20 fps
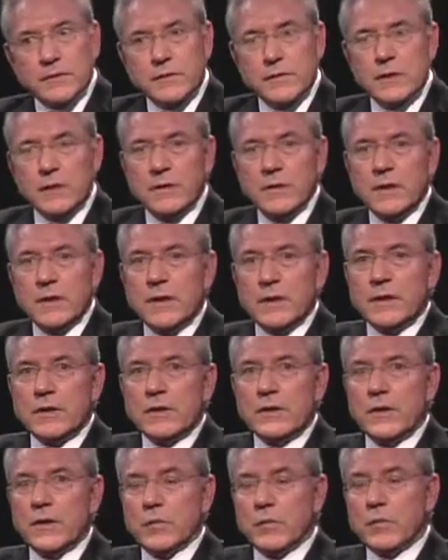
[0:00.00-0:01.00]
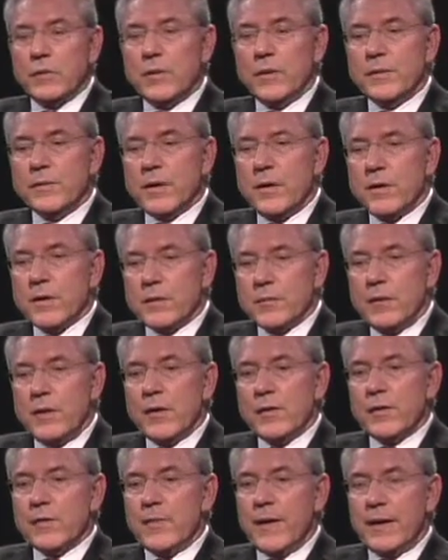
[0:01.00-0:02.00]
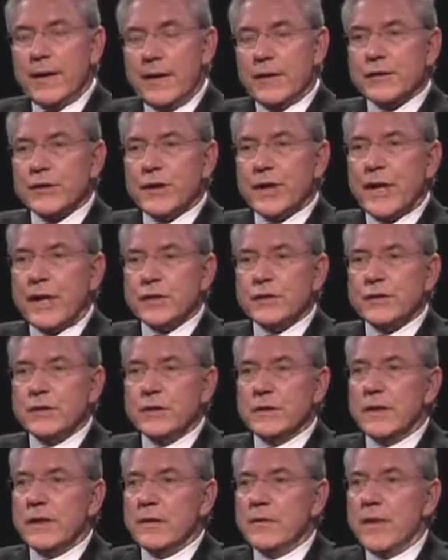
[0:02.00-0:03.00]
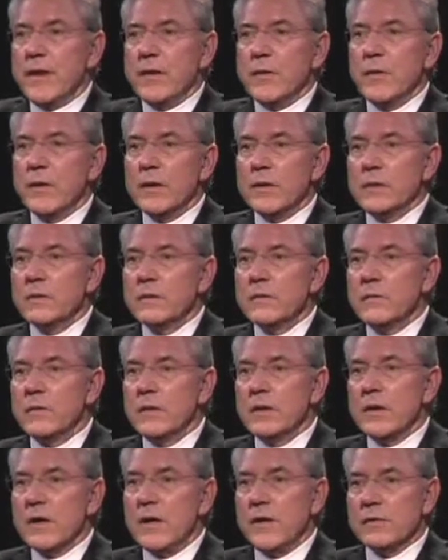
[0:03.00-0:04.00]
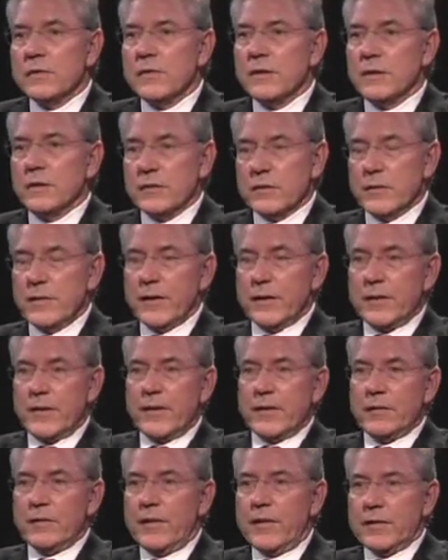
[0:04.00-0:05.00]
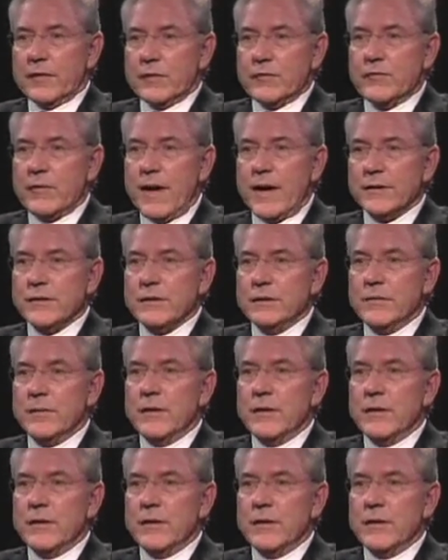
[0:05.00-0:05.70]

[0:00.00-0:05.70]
So, you know, we thought both about education and about what will cause Center to be a greater attraction,